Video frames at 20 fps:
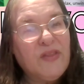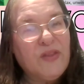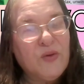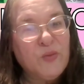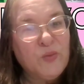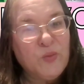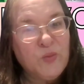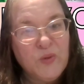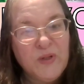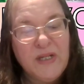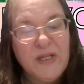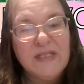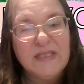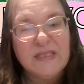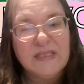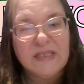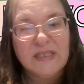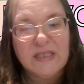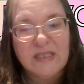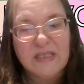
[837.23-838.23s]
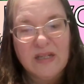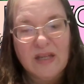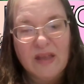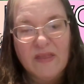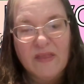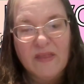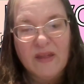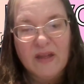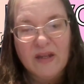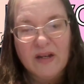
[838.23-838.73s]
The
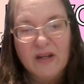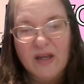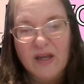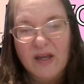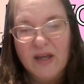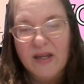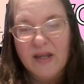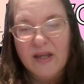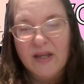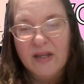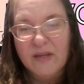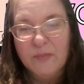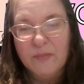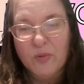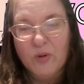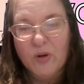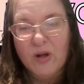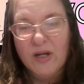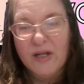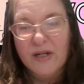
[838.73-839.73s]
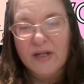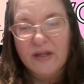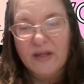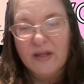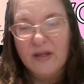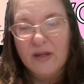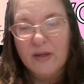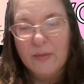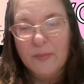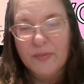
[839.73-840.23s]
reason that I brought
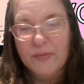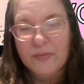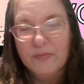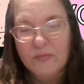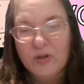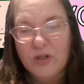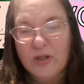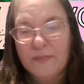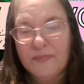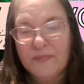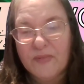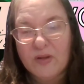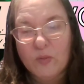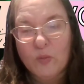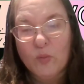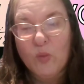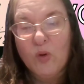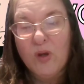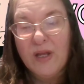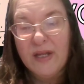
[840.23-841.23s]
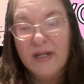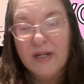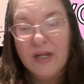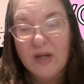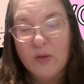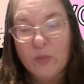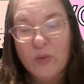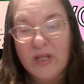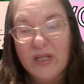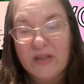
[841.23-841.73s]
up, well,
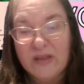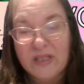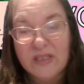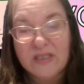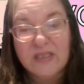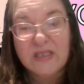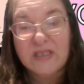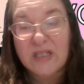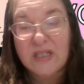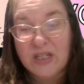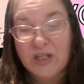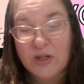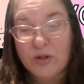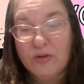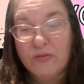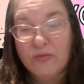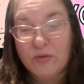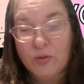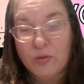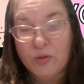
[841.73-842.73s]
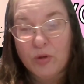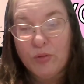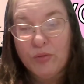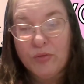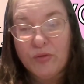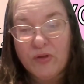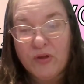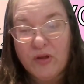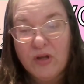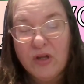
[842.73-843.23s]
one, this is a year of
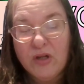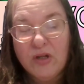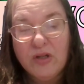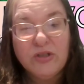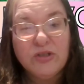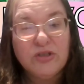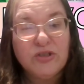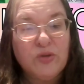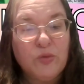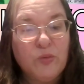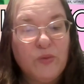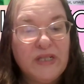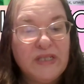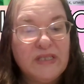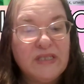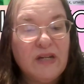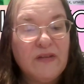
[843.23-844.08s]
growth. So we